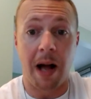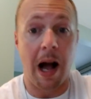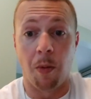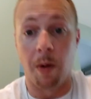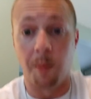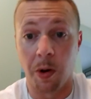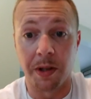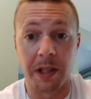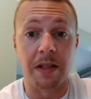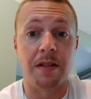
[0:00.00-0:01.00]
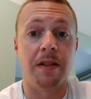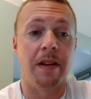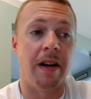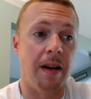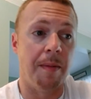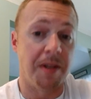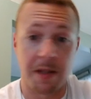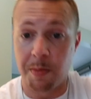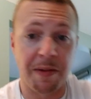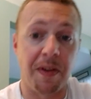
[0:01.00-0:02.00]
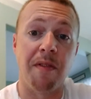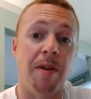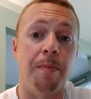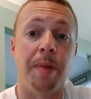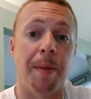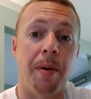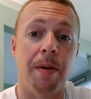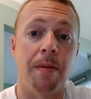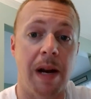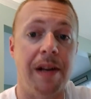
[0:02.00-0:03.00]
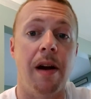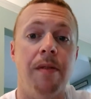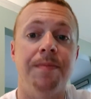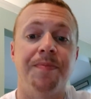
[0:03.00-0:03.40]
I want more of these. This is my favorite pepper right now.